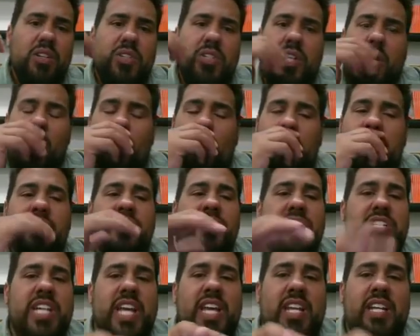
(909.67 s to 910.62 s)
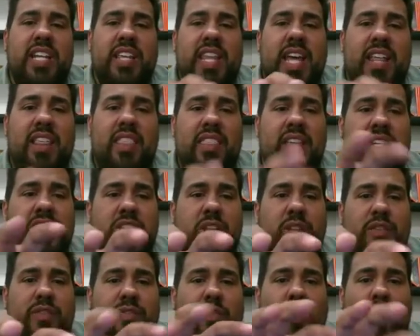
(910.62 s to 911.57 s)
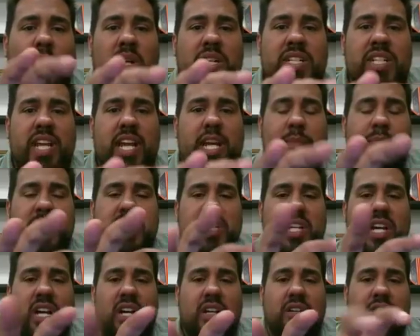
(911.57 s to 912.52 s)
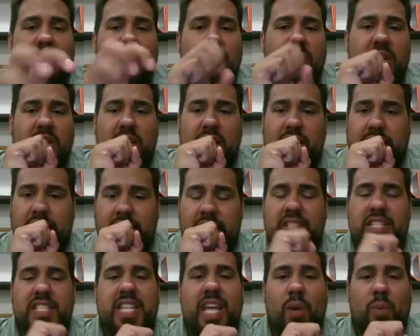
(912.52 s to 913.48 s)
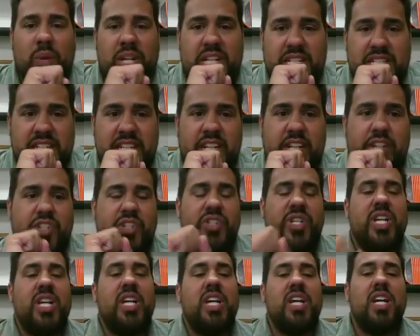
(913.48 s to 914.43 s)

So understanding that these are the 4 types of kids that we teach.